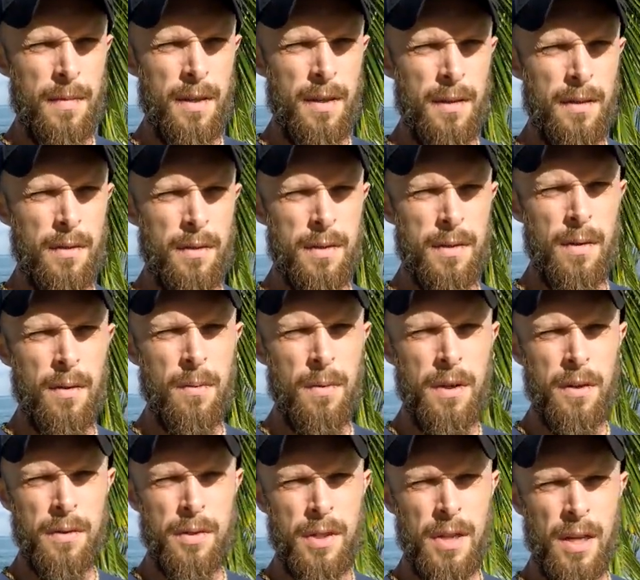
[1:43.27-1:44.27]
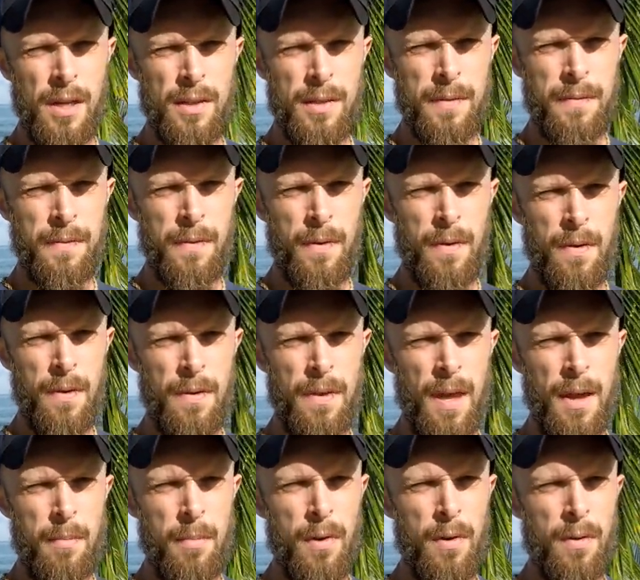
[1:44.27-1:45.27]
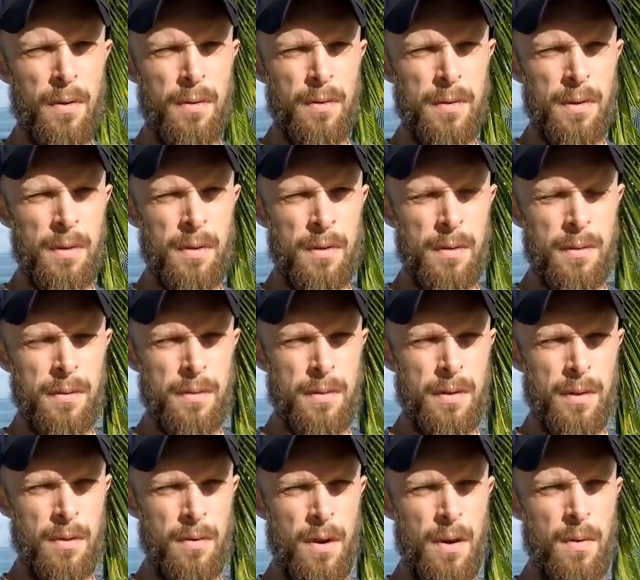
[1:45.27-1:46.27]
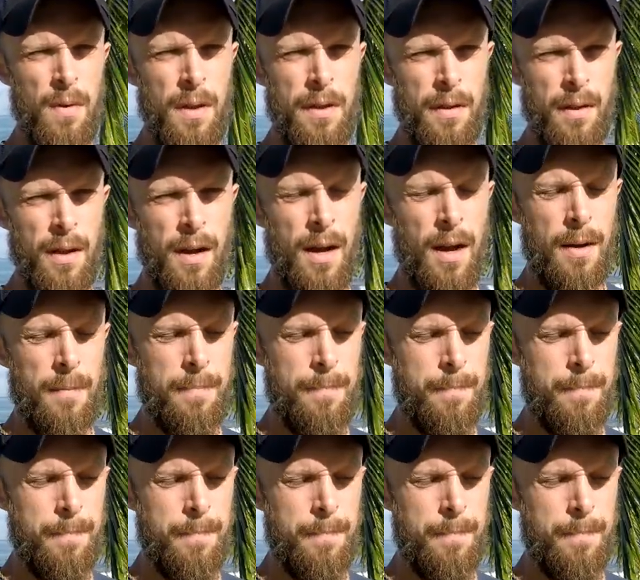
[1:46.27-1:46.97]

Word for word: there's no real chance for that mold to grow on the cob.